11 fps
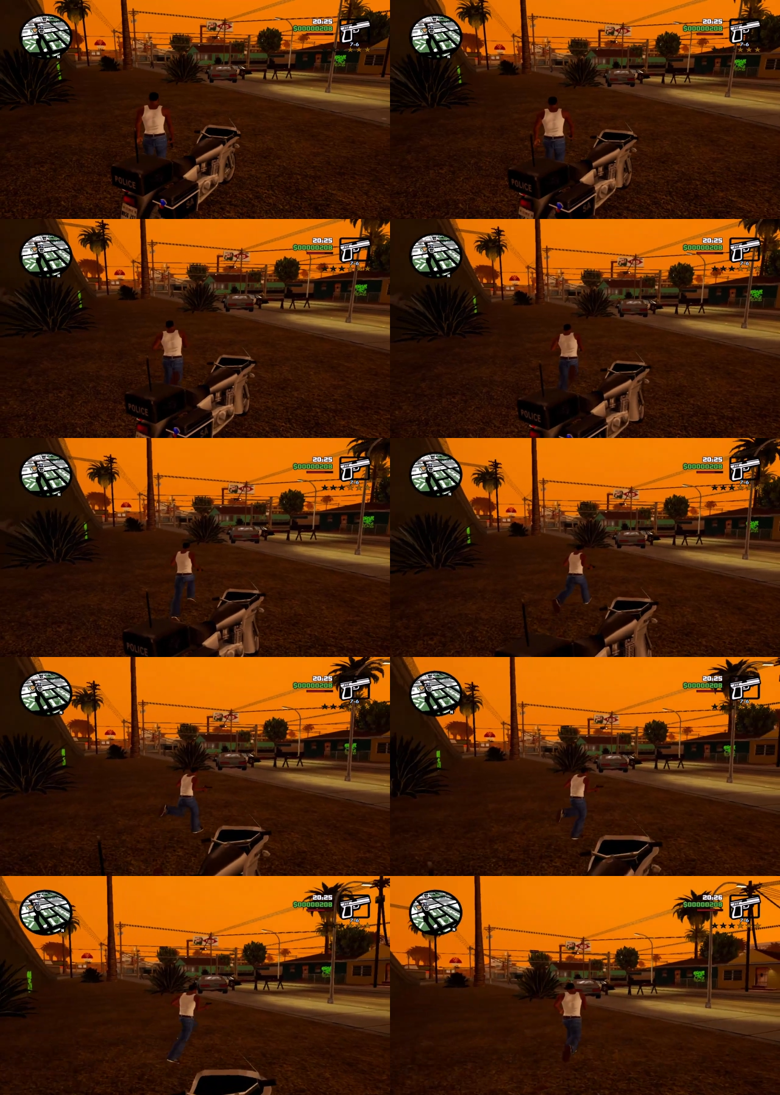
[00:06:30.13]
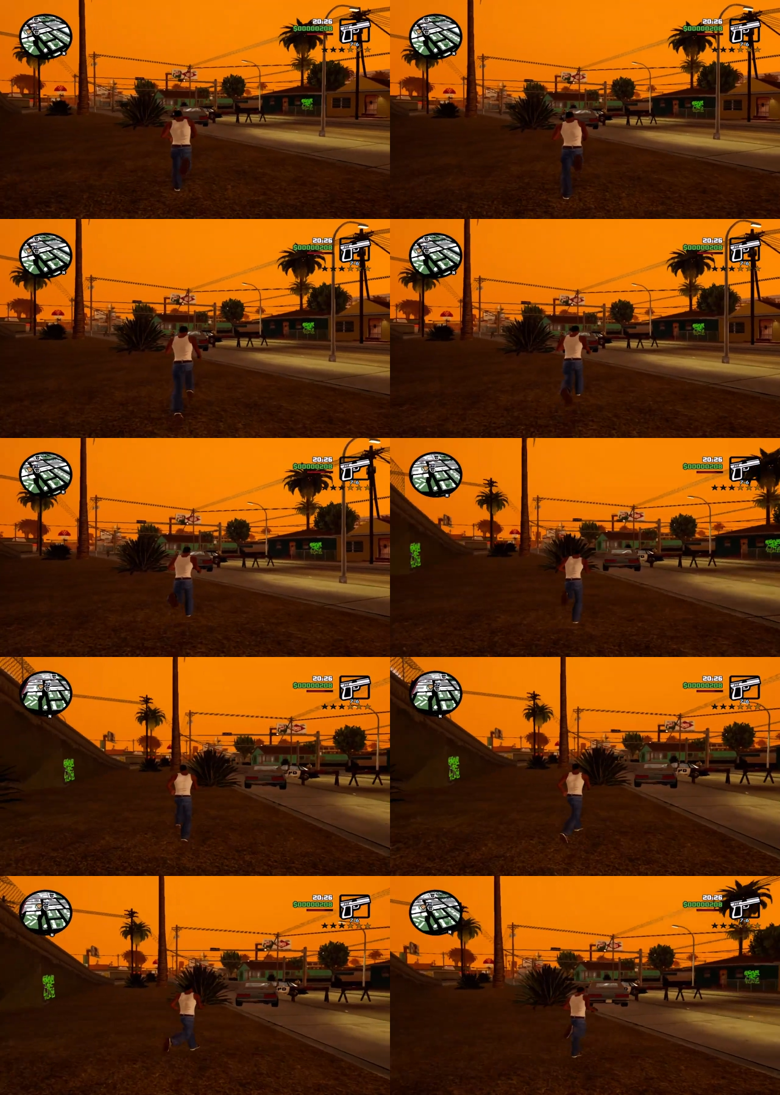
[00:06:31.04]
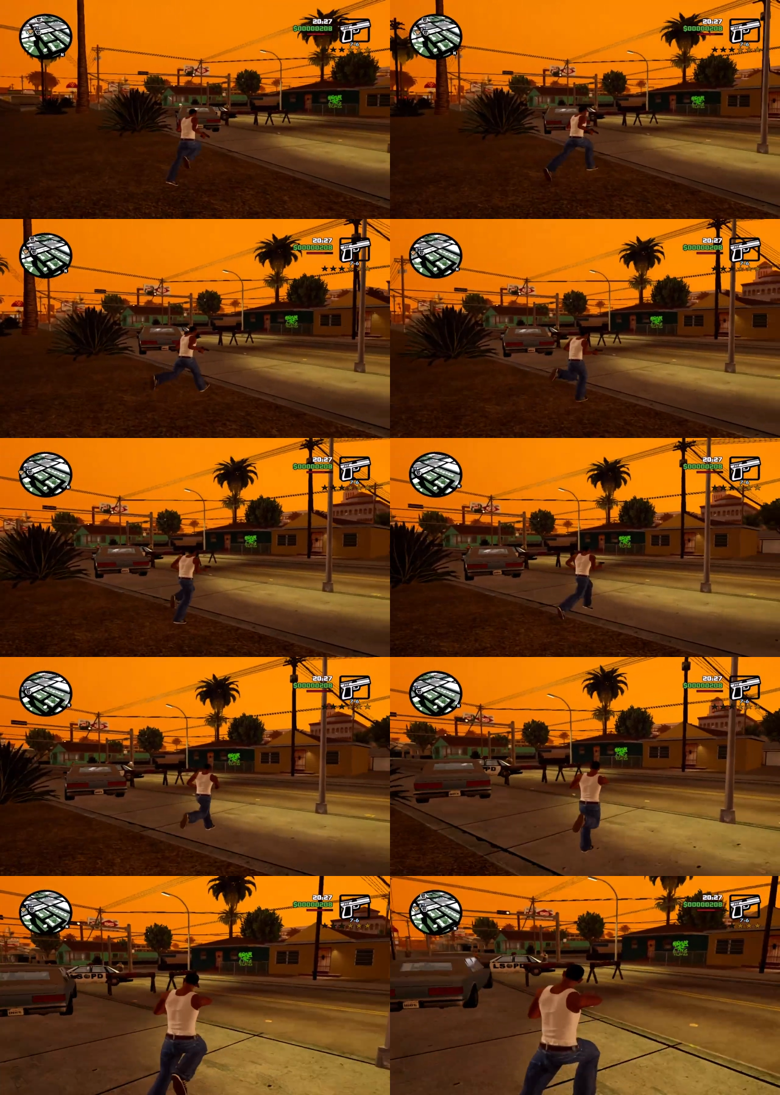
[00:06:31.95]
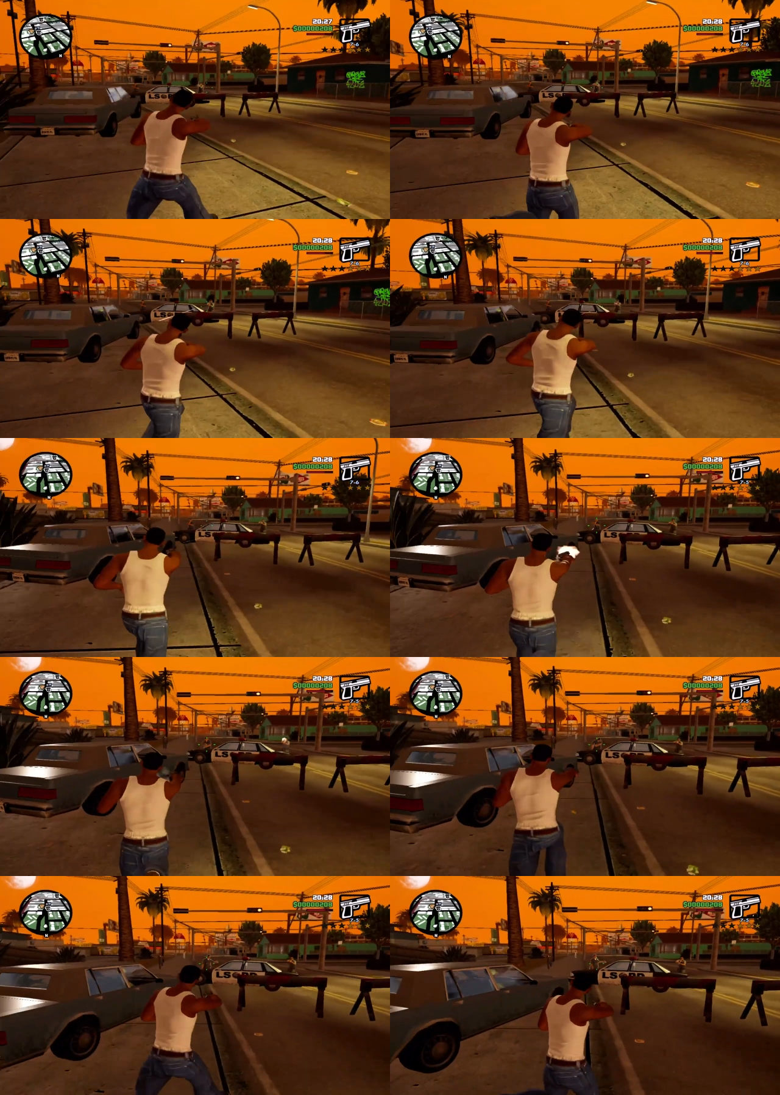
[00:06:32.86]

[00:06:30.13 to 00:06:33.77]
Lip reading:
Nobody's mouth can be seen.